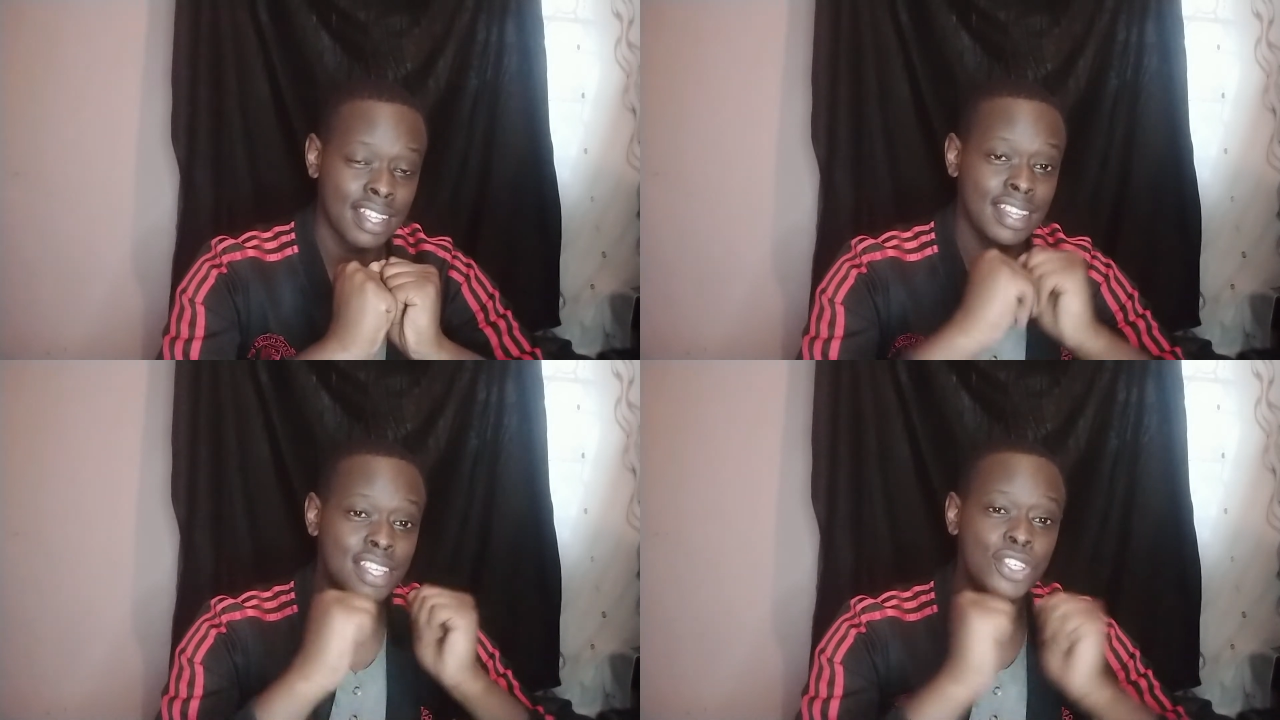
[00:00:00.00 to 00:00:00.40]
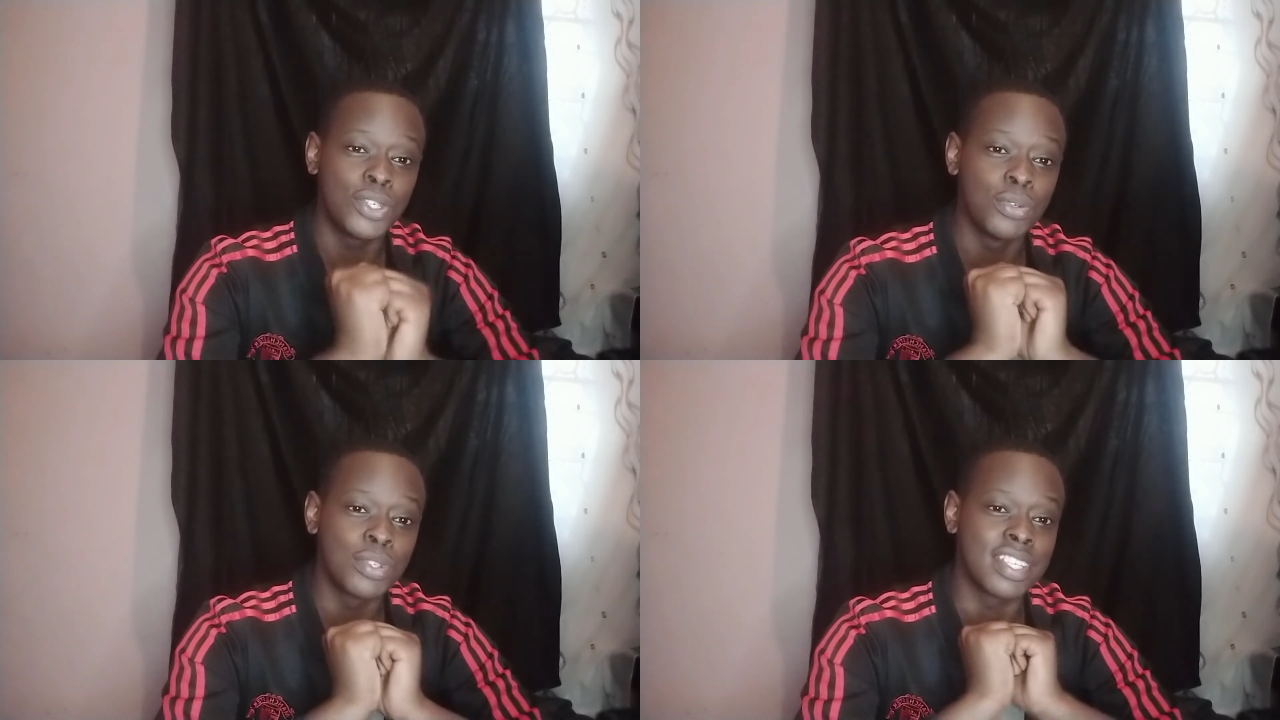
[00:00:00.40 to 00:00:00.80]
These
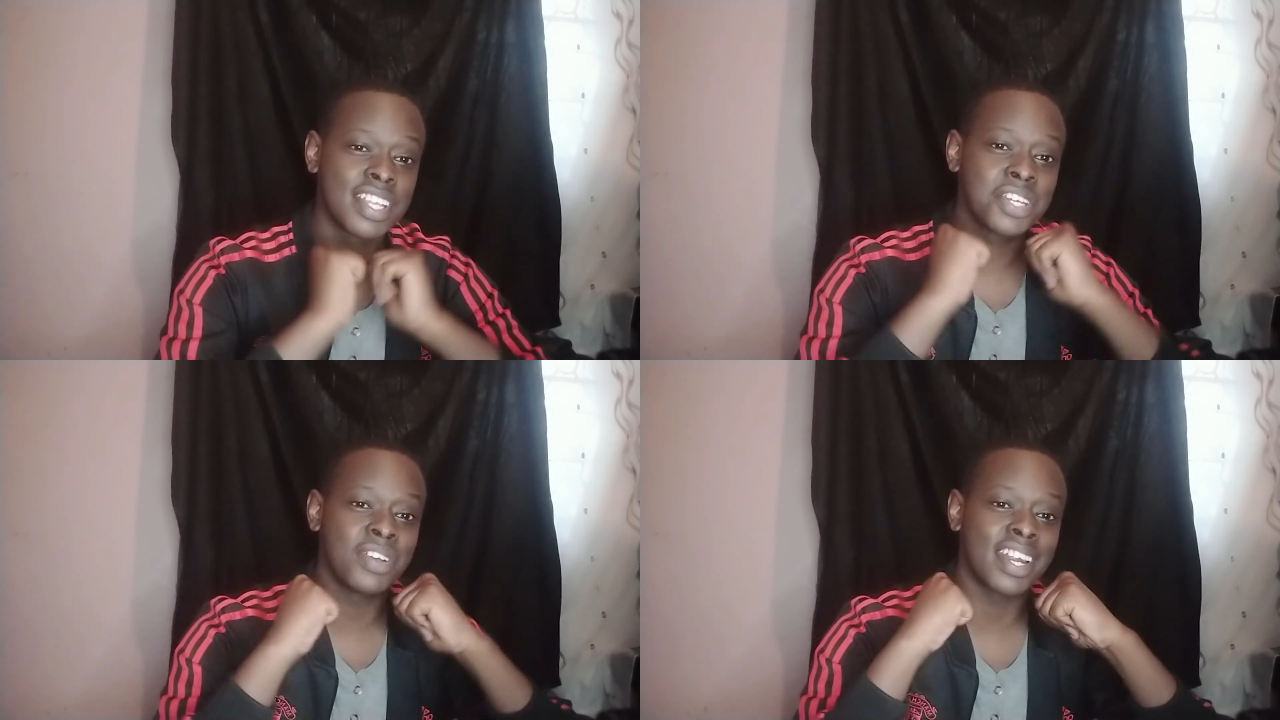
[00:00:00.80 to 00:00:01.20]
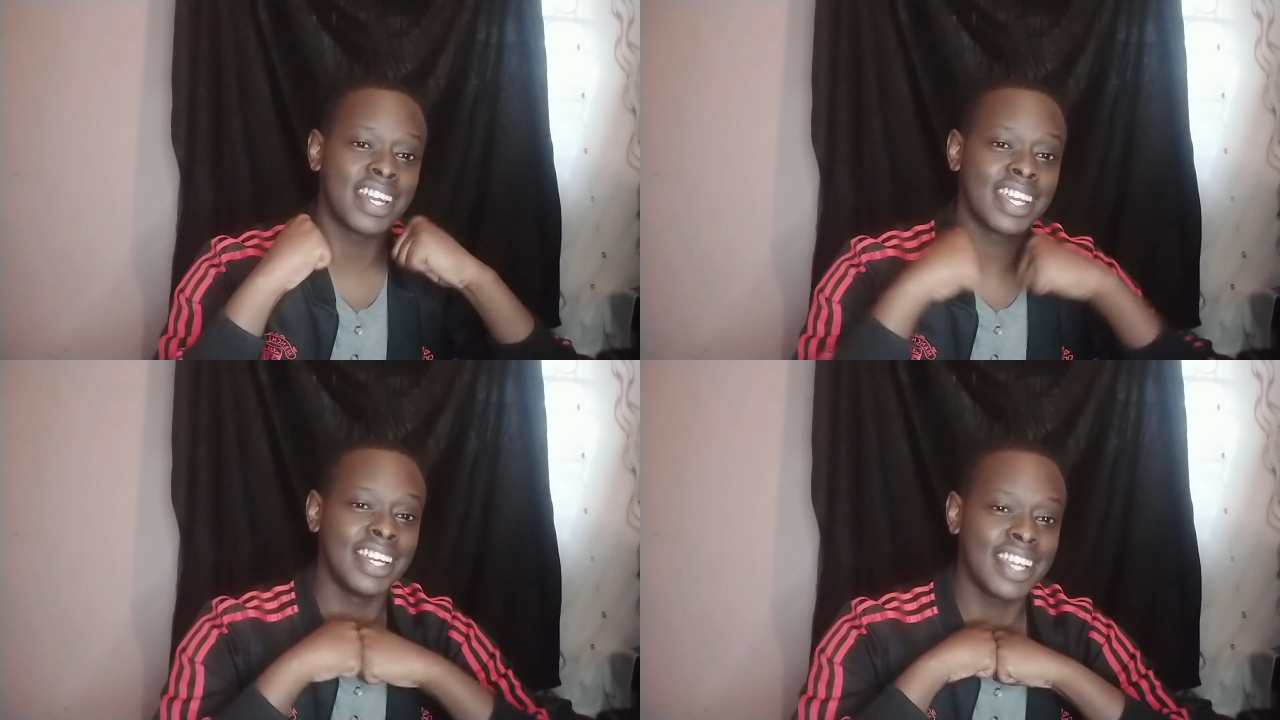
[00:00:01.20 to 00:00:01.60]
youths that you are
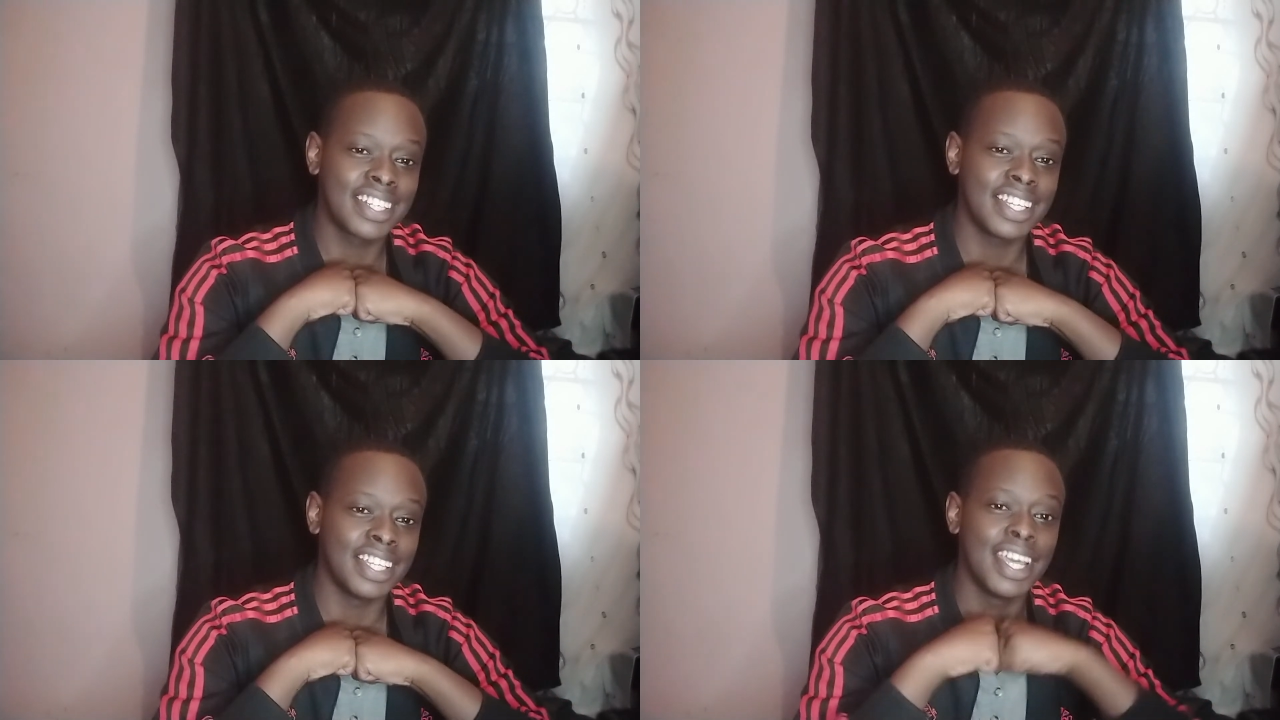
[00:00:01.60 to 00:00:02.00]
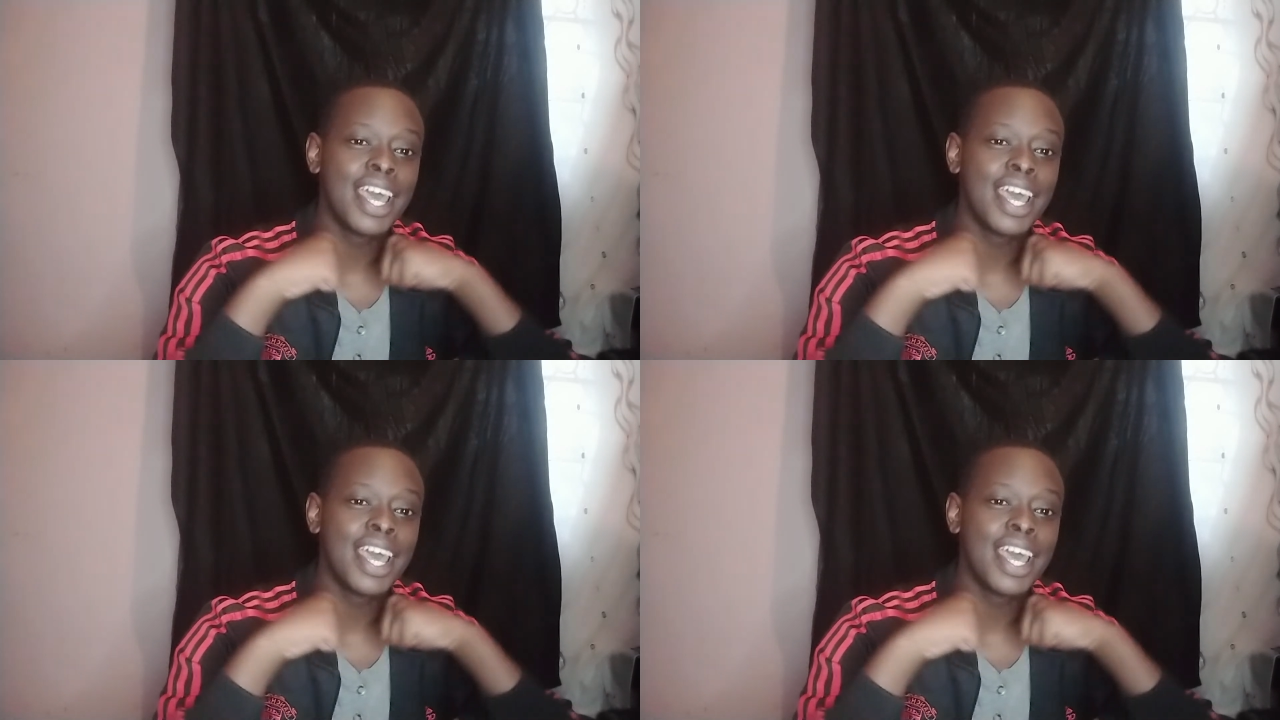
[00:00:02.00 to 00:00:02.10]
neglecting,